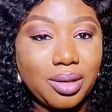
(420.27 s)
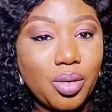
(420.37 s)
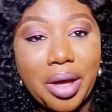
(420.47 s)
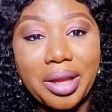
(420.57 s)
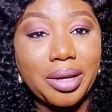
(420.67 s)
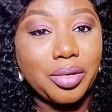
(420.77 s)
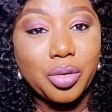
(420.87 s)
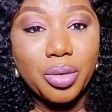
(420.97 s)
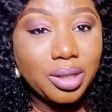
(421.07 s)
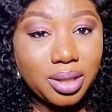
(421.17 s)
to when I'm not
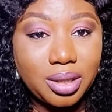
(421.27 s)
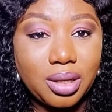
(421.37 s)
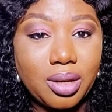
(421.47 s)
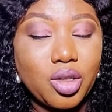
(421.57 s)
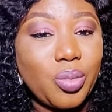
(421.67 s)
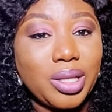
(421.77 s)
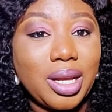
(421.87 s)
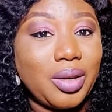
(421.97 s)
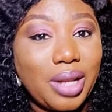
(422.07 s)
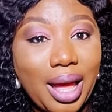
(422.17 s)
around? I
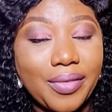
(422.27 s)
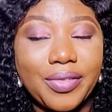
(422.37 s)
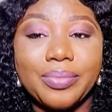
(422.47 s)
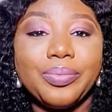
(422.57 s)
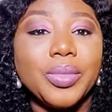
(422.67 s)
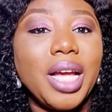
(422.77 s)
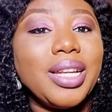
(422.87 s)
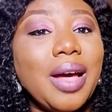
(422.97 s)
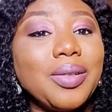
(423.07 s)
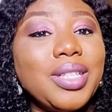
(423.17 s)
mean, all these thoughts
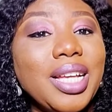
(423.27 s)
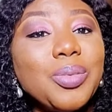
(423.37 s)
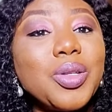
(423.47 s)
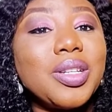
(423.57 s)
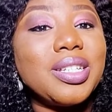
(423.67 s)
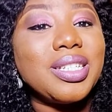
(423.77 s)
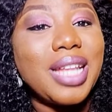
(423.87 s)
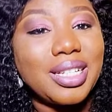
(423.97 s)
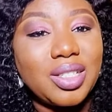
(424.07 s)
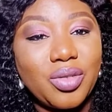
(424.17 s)
will go through your
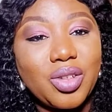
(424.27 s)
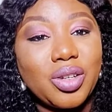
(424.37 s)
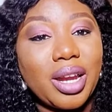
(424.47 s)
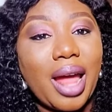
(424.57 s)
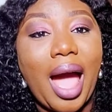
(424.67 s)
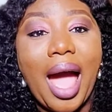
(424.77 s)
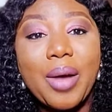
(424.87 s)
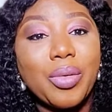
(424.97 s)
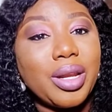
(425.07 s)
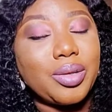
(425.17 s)
mind. Wow. It's so
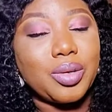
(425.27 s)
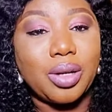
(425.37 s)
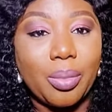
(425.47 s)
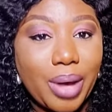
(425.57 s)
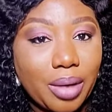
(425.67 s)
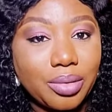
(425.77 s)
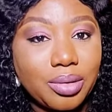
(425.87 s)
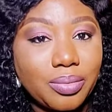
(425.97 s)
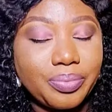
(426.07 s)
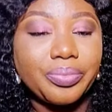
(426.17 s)

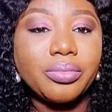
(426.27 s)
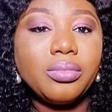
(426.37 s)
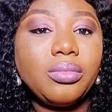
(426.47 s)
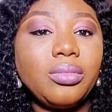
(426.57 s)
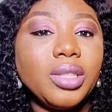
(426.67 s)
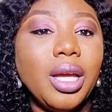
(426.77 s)
crazy. I used to